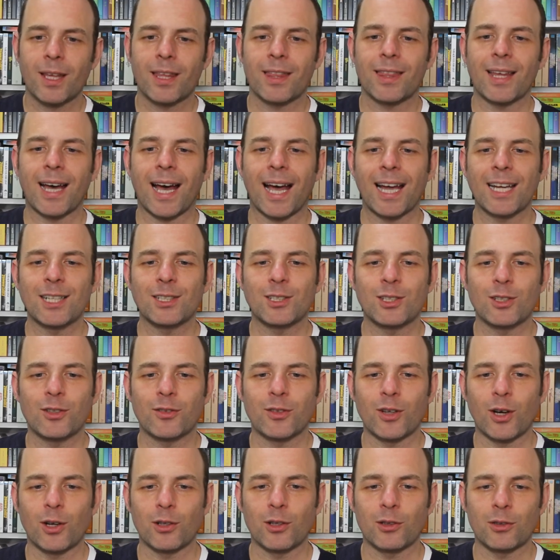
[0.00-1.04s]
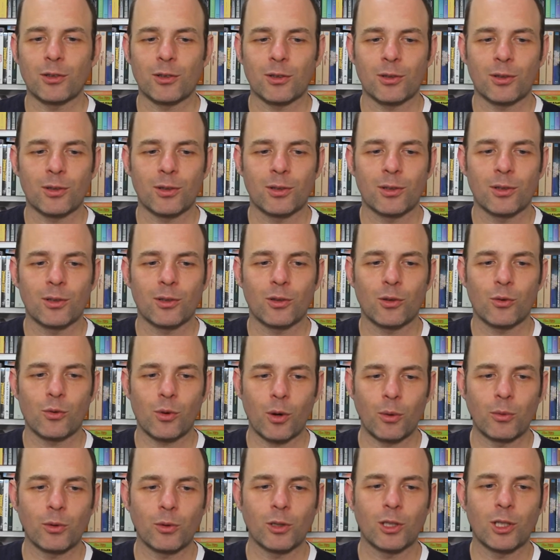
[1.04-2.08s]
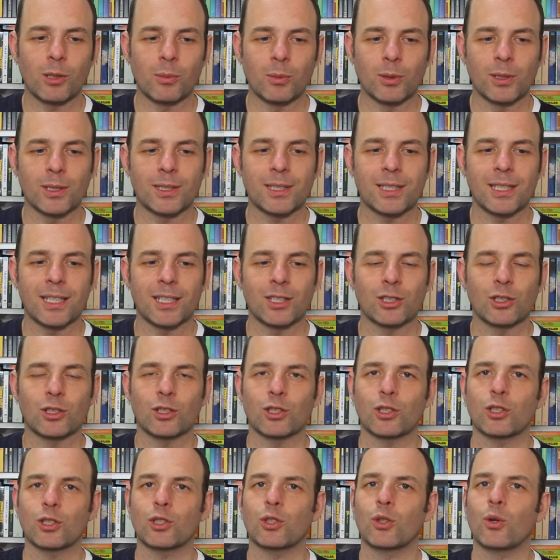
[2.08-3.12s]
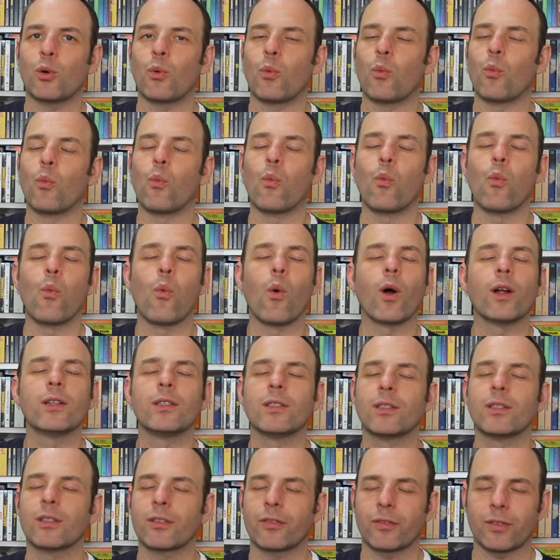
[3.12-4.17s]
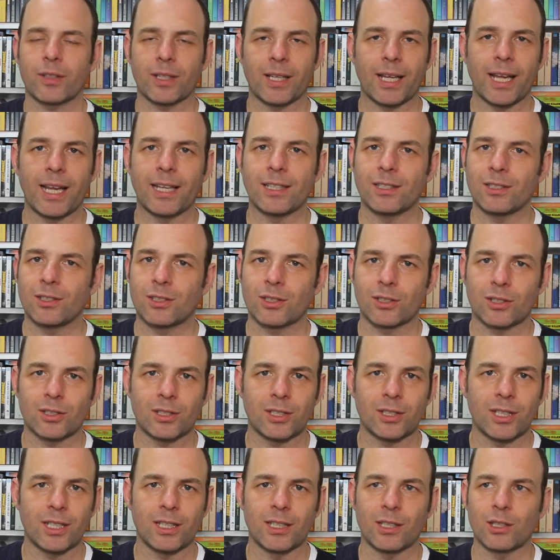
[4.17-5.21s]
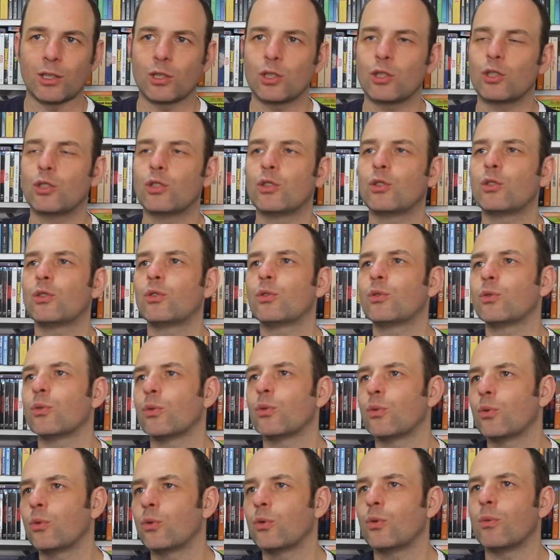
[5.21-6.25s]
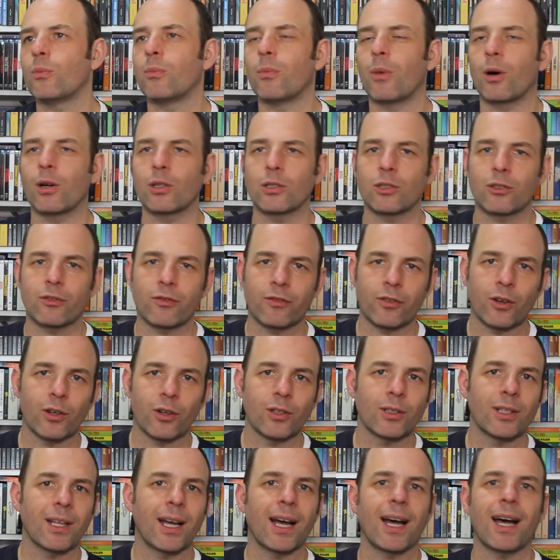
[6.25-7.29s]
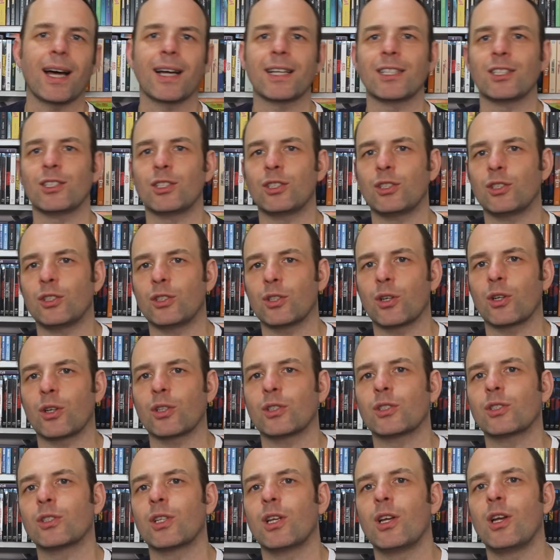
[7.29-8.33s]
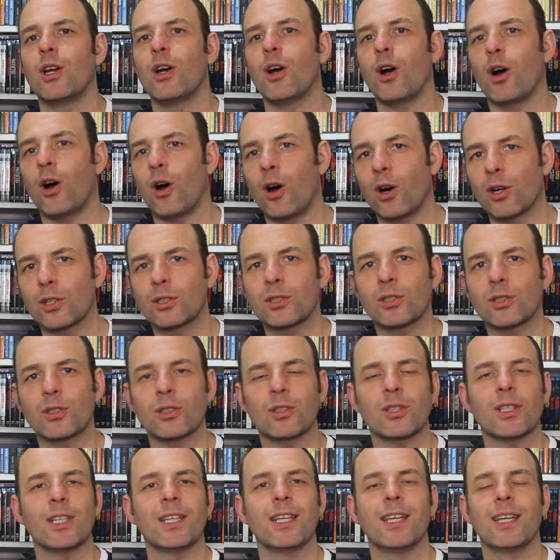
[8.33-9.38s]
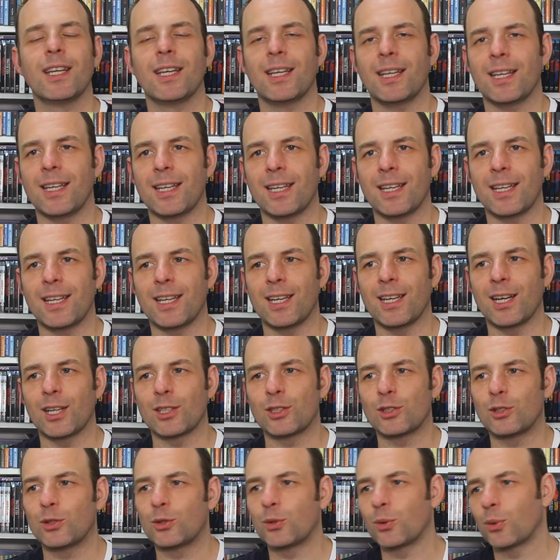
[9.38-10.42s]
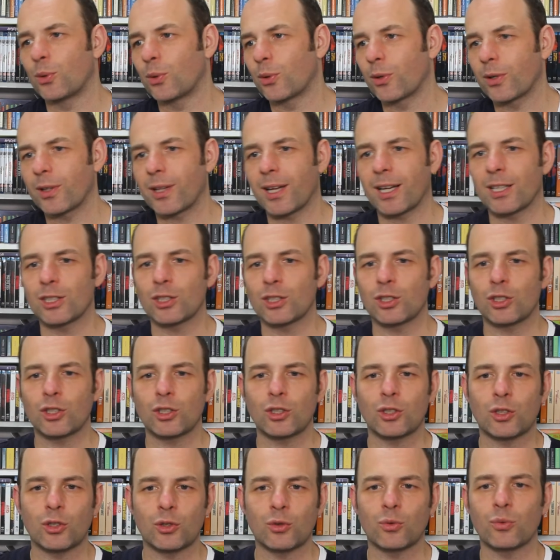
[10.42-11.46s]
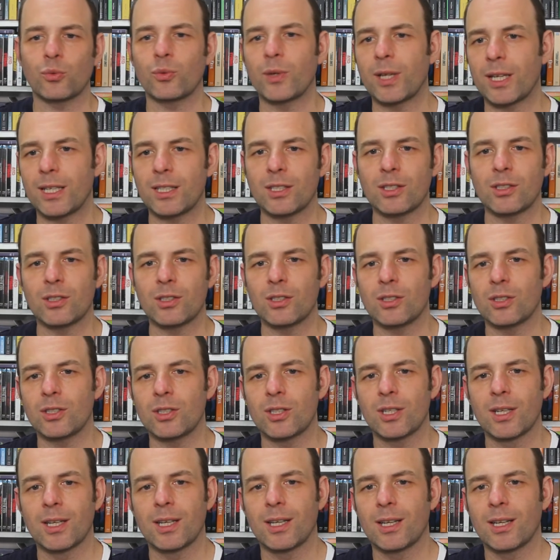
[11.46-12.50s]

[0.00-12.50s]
The idea of the underground community is just wonderfully entertaining. So much fun. I just utterly adore that strange